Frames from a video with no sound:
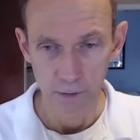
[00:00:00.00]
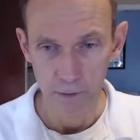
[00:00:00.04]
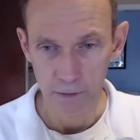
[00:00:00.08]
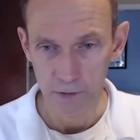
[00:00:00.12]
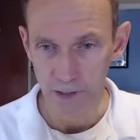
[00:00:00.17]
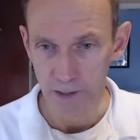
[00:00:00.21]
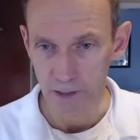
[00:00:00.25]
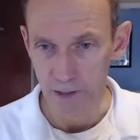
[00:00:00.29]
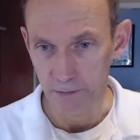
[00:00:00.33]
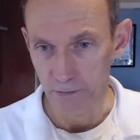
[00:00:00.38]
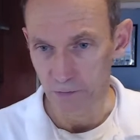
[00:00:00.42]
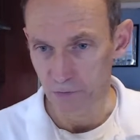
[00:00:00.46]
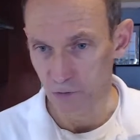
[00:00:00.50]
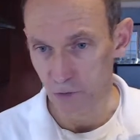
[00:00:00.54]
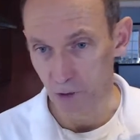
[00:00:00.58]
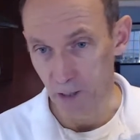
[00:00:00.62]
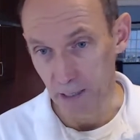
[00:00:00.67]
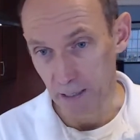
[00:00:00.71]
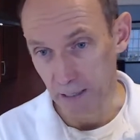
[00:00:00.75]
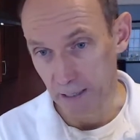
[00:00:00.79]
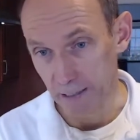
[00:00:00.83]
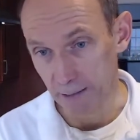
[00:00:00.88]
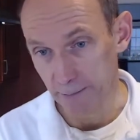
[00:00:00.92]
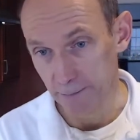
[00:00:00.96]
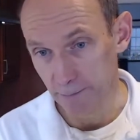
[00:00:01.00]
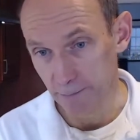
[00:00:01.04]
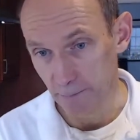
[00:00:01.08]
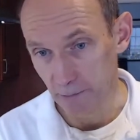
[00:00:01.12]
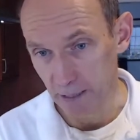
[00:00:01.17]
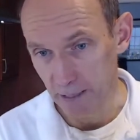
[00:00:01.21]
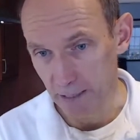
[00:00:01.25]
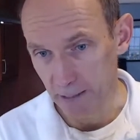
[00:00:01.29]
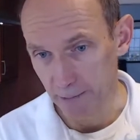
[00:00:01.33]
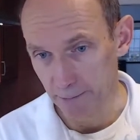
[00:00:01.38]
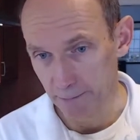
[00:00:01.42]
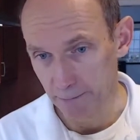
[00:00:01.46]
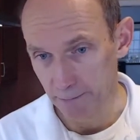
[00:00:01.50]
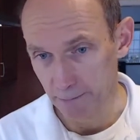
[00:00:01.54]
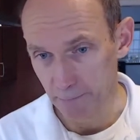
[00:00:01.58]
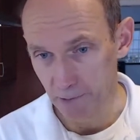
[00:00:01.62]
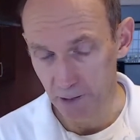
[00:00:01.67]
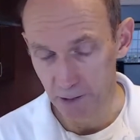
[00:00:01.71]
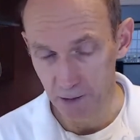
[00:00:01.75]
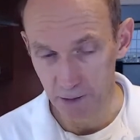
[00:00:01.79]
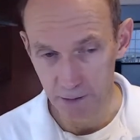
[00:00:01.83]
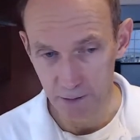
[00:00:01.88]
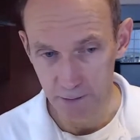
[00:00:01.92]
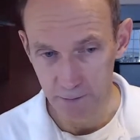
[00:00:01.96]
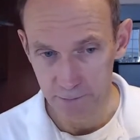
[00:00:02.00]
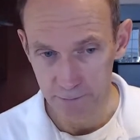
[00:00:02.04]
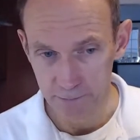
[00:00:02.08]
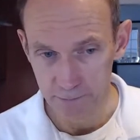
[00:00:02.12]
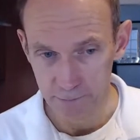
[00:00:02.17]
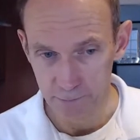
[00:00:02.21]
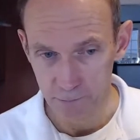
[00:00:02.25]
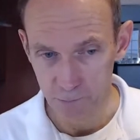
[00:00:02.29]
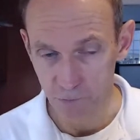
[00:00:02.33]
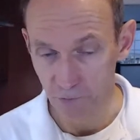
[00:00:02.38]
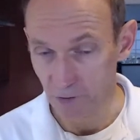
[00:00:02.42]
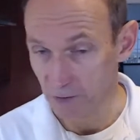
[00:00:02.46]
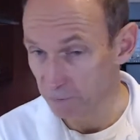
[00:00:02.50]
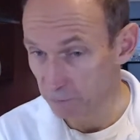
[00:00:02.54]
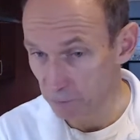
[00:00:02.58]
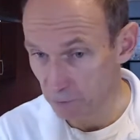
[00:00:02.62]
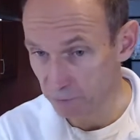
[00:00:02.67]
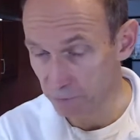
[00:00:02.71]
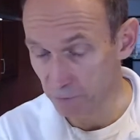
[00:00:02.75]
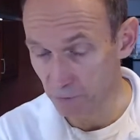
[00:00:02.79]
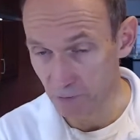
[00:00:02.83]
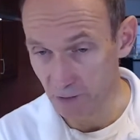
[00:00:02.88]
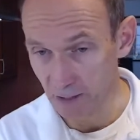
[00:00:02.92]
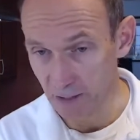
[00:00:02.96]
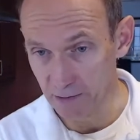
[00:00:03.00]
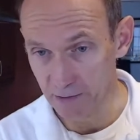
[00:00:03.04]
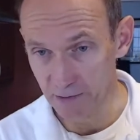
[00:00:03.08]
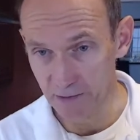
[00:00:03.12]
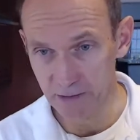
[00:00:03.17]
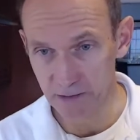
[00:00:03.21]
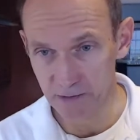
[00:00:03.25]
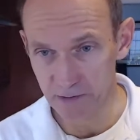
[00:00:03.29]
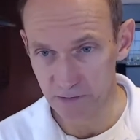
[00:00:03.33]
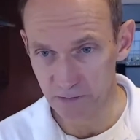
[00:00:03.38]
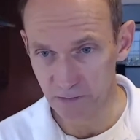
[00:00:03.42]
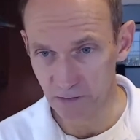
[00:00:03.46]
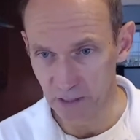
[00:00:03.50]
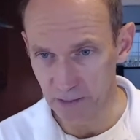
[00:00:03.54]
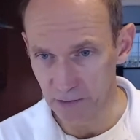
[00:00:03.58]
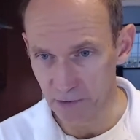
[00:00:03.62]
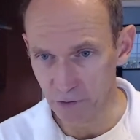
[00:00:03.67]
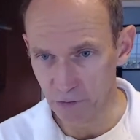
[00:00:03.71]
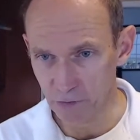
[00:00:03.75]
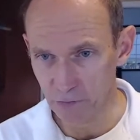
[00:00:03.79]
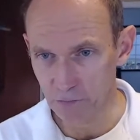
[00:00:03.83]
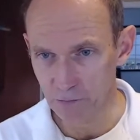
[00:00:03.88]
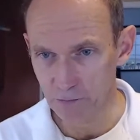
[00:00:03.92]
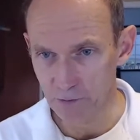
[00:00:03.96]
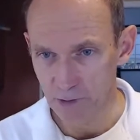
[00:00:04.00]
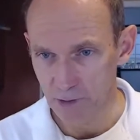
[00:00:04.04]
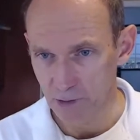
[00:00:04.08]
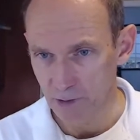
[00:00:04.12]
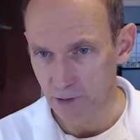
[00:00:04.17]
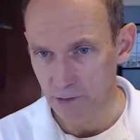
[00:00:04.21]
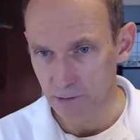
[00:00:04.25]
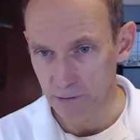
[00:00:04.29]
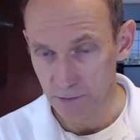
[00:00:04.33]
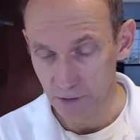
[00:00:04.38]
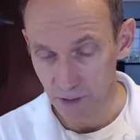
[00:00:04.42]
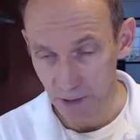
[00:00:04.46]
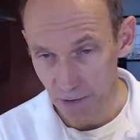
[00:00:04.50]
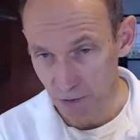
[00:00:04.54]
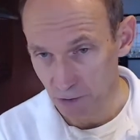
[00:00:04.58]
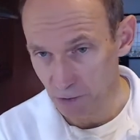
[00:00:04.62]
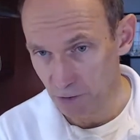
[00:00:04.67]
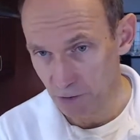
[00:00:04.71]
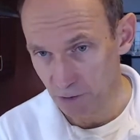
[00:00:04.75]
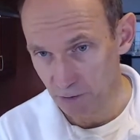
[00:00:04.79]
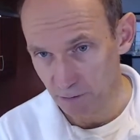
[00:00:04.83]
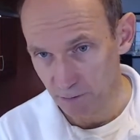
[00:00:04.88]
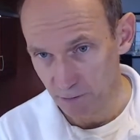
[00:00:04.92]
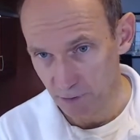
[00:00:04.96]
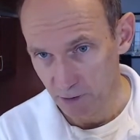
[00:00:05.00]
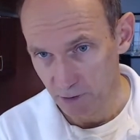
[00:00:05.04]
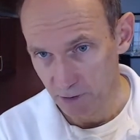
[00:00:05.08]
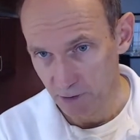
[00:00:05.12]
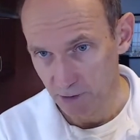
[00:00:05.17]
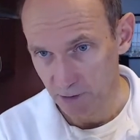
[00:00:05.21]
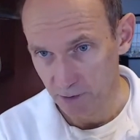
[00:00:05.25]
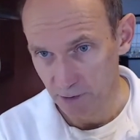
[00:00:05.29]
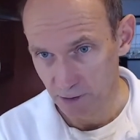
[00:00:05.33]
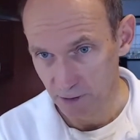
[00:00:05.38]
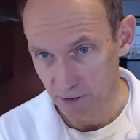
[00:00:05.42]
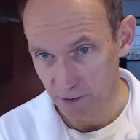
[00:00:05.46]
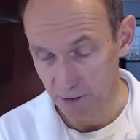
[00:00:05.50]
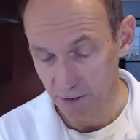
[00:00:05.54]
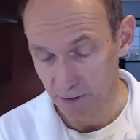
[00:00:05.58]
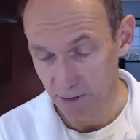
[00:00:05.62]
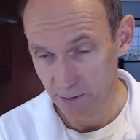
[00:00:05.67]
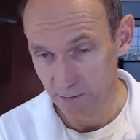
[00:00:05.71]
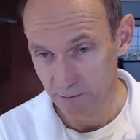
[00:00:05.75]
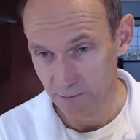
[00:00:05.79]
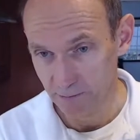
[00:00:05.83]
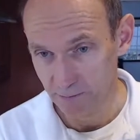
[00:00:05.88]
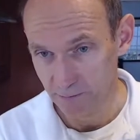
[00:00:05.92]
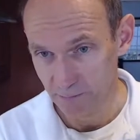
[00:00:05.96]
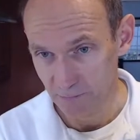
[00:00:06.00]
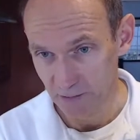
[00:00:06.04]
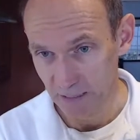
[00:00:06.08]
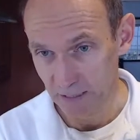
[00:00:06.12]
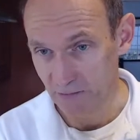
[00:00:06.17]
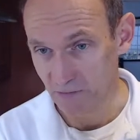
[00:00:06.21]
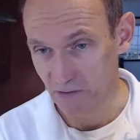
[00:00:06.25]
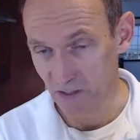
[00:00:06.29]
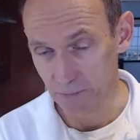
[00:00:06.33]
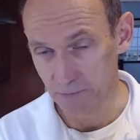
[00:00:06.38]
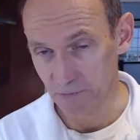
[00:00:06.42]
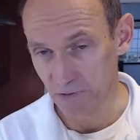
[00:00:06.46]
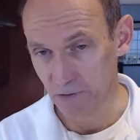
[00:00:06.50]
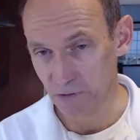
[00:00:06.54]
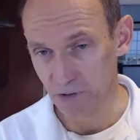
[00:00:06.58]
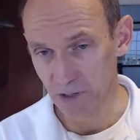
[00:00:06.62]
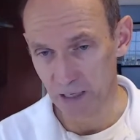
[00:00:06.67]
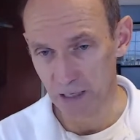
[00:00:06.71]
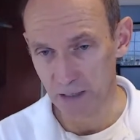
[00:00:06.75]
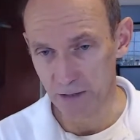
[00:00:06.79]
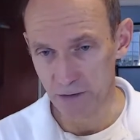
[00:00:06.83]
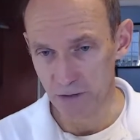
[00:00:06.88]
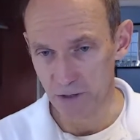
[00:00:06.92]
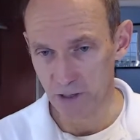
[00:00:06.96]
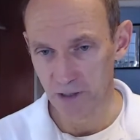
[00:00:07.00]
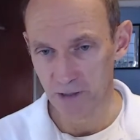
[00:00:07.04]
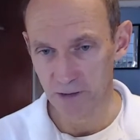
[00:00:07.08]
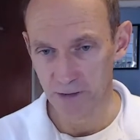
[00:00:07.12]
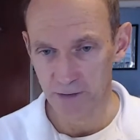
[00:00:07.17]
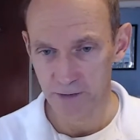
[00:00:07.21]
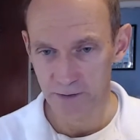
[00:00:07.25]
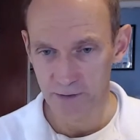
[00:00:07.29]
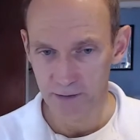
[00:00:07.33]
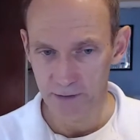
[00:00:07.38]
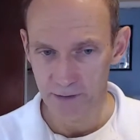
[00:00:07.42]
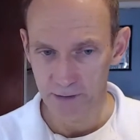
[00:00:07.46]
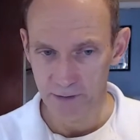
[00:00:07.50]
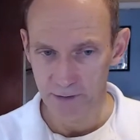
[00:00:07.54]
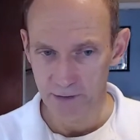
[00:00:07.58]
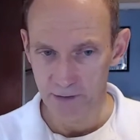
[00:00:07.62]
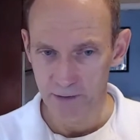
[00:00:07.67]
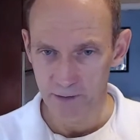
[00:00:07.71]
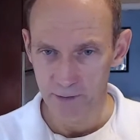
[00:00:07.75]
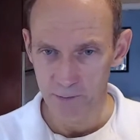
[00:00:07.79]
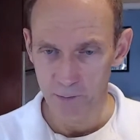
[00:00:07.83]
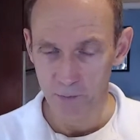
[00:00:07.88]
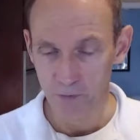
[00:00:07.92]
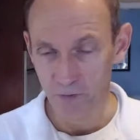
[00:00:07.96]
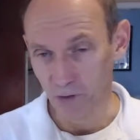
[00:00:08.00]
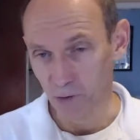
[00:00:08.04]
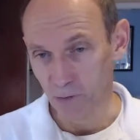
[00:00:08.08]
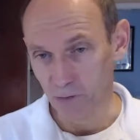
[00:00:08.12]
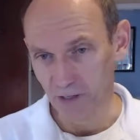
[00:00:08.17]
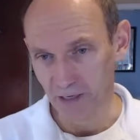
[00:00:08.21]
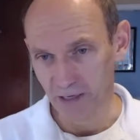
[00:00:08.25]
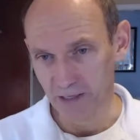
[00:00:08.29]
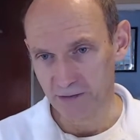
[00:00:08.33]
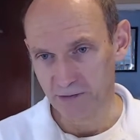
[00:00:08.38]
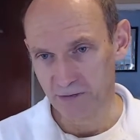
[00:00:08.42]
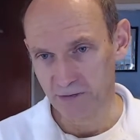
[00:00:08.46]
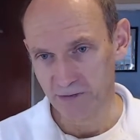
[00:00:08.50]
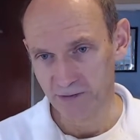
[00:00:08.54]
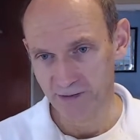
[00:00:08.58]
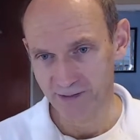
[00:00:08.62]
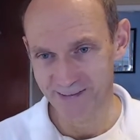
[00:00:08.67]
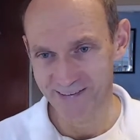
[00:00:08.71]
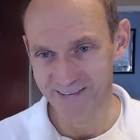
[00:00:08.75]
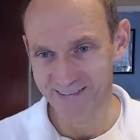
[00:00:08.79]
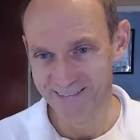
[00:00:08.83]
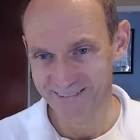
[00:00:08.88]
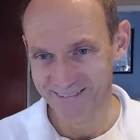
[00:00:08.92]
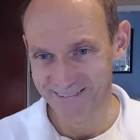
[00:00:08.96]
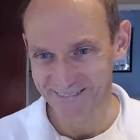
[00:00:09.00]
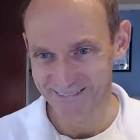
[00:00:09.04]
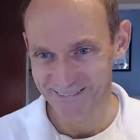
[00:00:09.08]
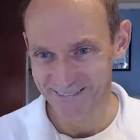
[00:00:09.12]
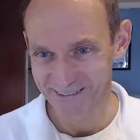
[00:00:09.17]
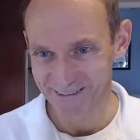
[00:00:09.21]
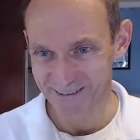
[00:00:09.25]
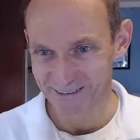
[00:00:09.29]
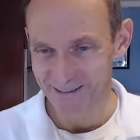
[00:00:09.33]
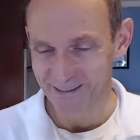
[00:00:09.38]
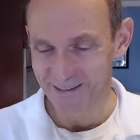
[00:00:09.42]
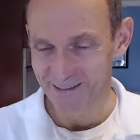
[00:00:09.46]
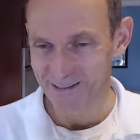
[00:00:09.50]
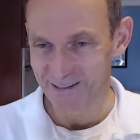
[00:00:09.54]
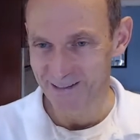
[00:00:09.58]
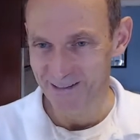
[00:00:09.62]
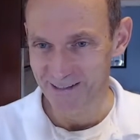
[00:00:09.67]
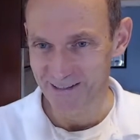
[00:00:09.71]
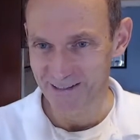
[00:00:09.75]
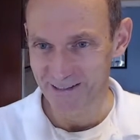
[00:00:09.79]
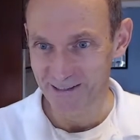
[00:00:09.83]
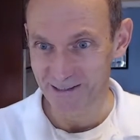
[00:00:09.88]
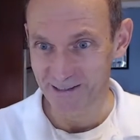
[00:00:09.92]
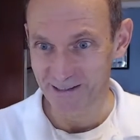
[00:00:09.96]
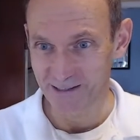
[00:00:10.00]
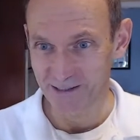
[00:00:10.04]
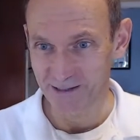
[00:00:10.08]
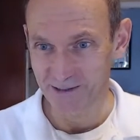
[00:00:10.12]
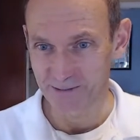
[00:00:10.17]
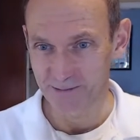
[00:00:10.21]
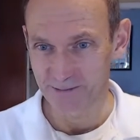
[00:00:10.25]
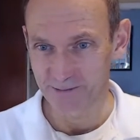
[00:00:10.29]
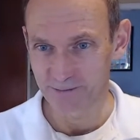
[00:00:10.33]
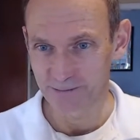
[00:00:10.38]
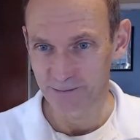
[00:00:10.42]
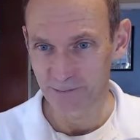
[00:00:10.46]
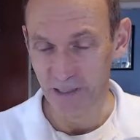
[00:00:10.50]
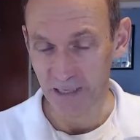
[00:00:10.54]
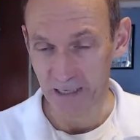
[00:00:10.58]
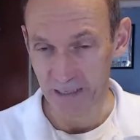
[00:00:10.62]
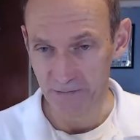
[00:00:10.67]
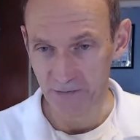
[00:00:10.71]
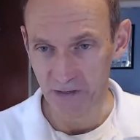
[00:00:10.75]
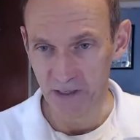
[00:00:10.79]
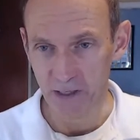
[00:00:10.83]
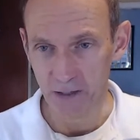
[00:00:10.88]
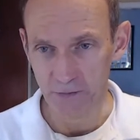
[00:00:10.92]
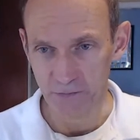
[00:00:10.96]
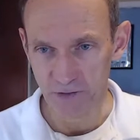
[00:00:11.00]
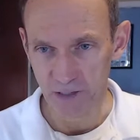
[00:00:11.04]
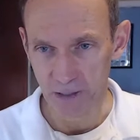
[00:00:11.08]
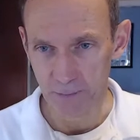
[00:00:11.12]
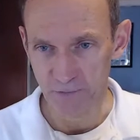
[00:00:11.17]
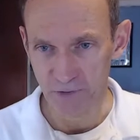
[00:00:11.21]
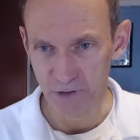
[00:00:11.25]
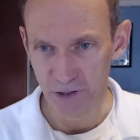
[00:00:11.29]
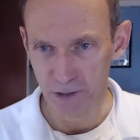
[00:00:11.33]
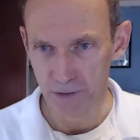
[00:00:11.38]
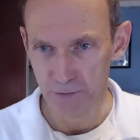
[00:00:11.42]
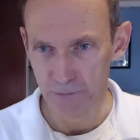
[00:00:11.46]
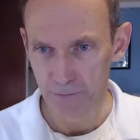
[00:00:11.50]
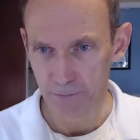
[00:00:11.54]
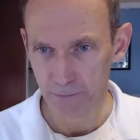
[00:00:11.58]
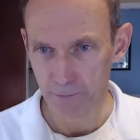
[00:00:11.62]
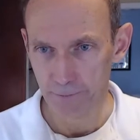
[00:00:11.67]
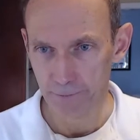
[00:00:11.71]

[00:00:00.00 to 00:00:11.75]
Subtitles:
Okay, so I'm grateful for the ideas. Thank you, quiche. That's something challenging without eggs, but I think of something.